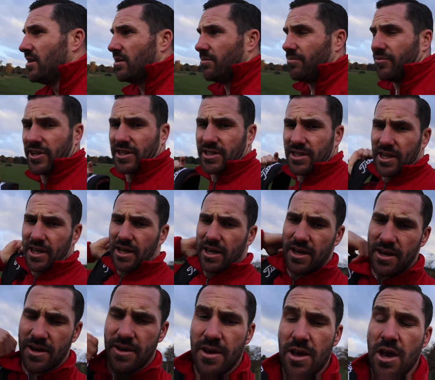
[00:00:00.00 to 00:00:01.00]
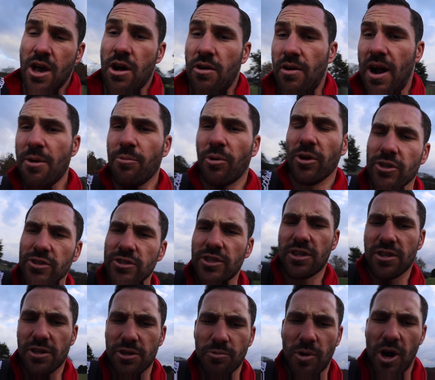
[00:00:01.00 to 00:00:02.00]
obviously. Right, 1 under
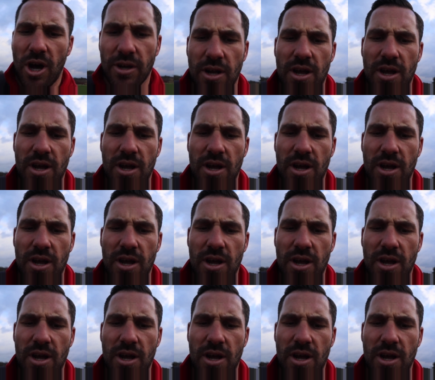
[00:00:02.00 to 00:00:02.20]
through 1.